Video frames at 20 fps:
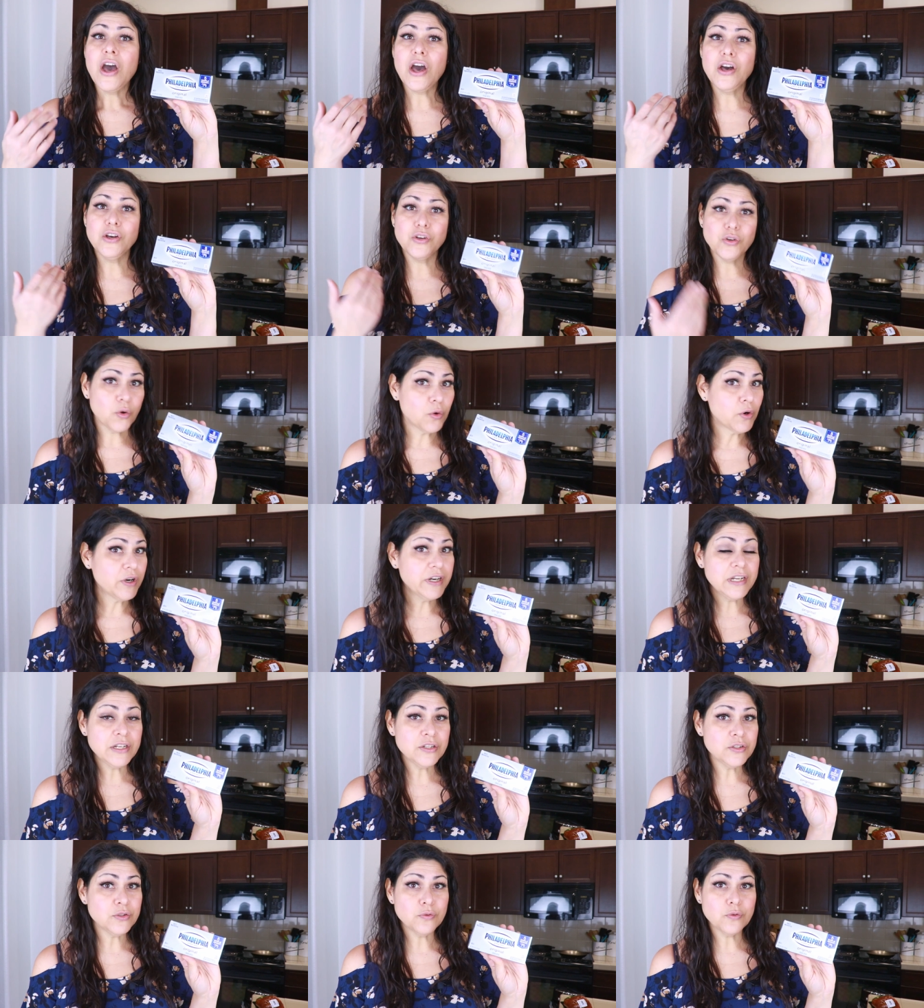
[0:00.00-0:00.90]

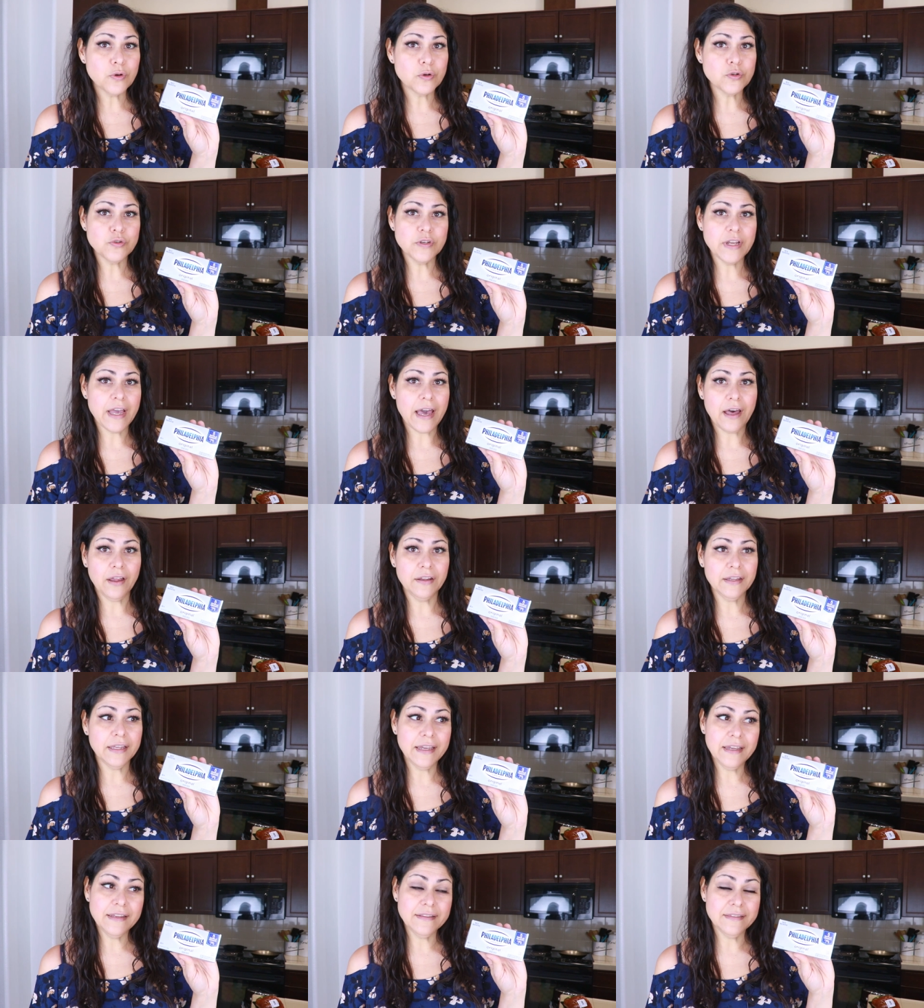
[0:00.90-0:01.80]
according to grocery
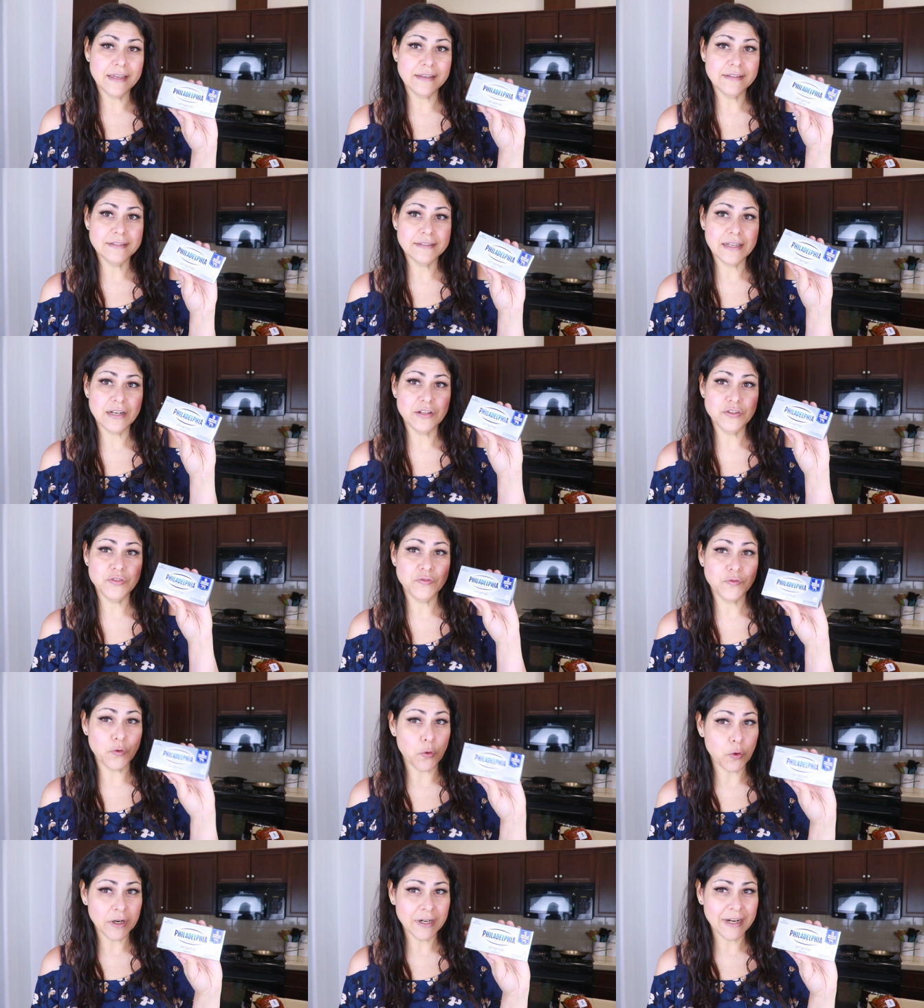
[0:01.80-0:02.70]
outlet they said it's
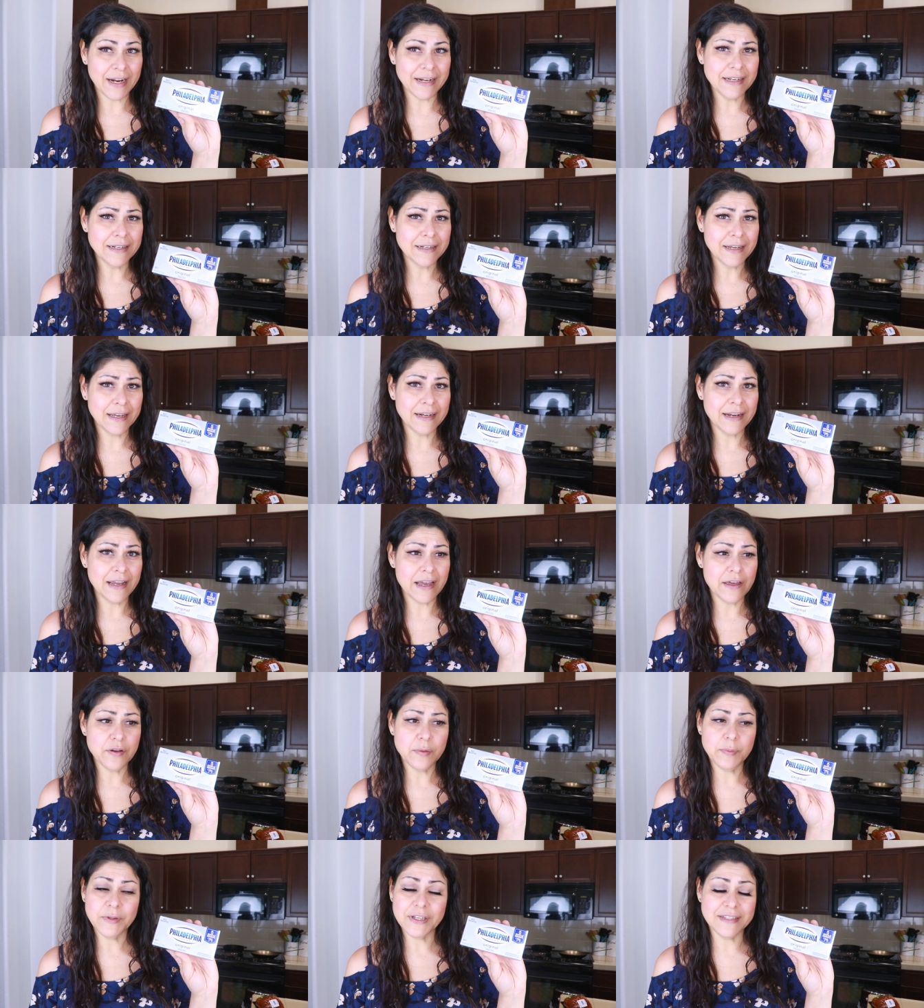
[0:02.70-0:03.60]
four ninety nine at
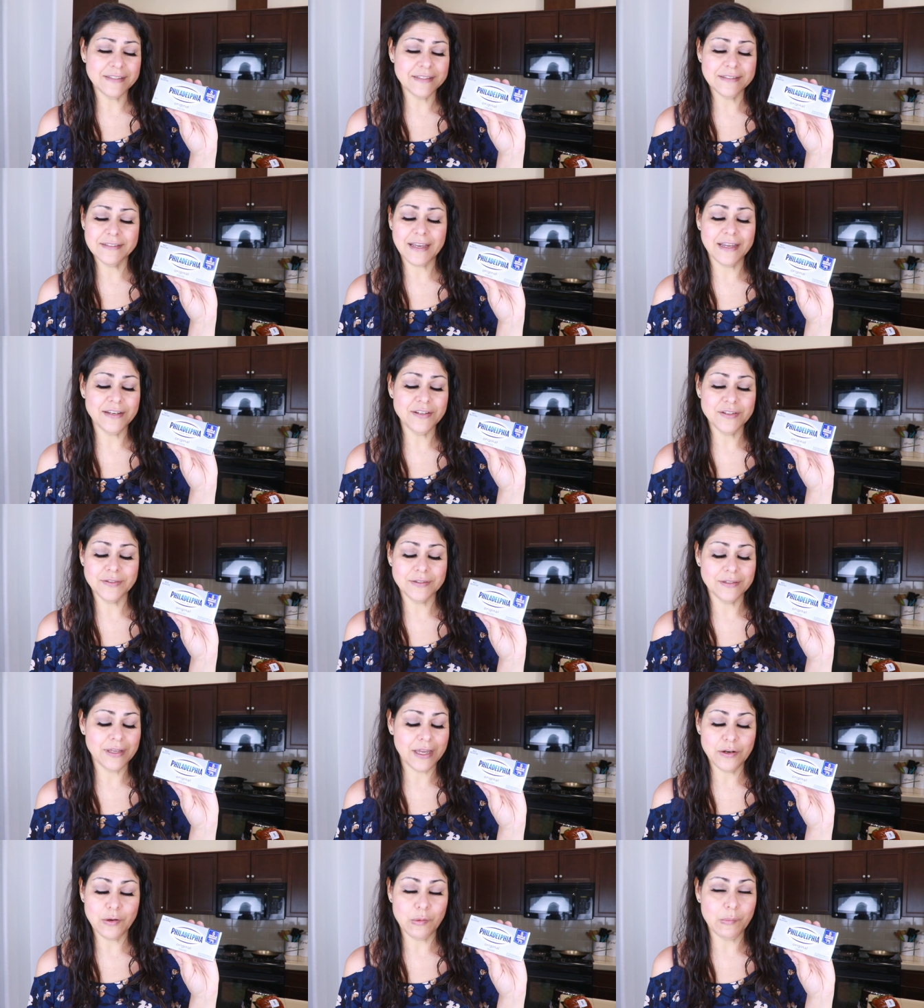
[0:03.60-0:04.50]
other places I just
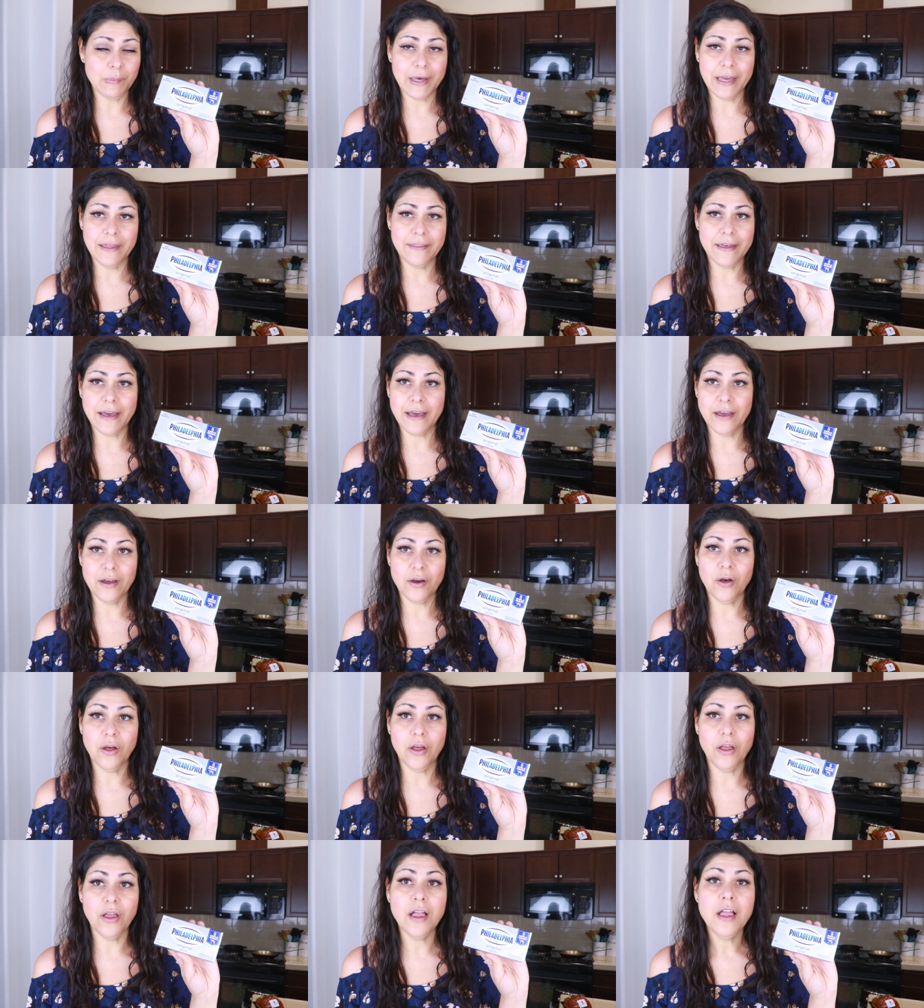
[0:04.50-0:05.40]
I don't buy that at
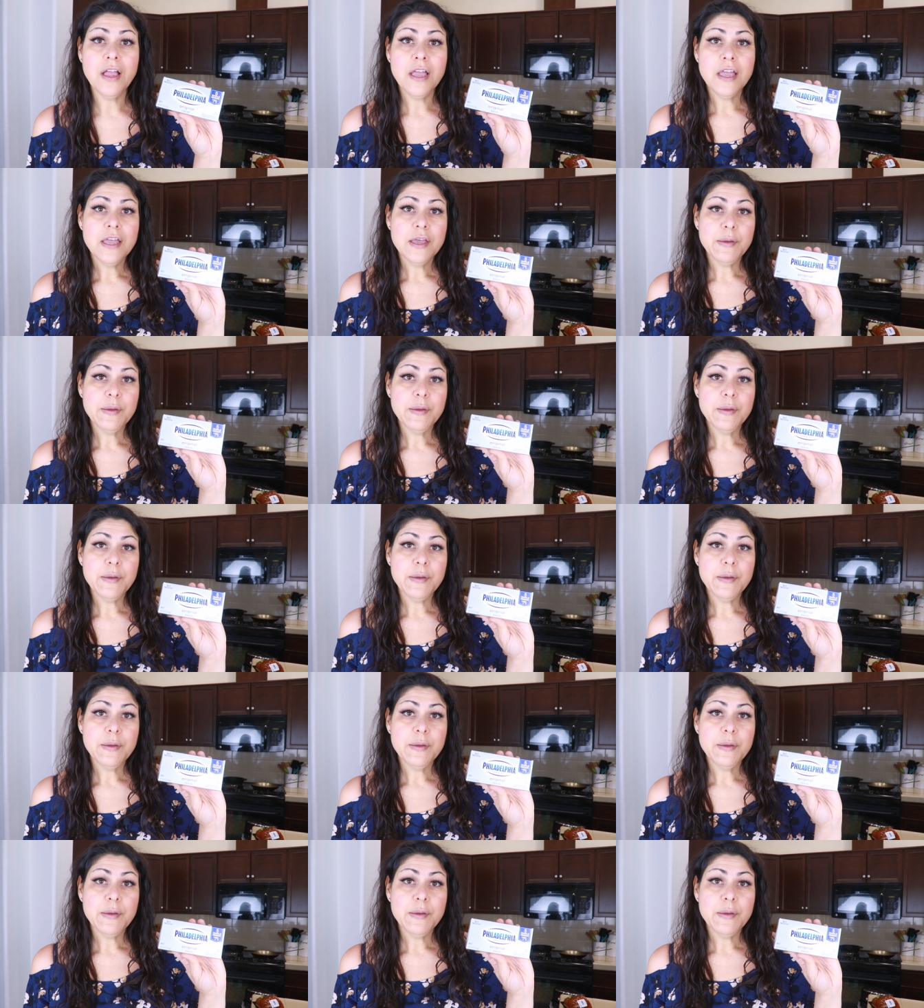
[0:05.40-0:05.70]
all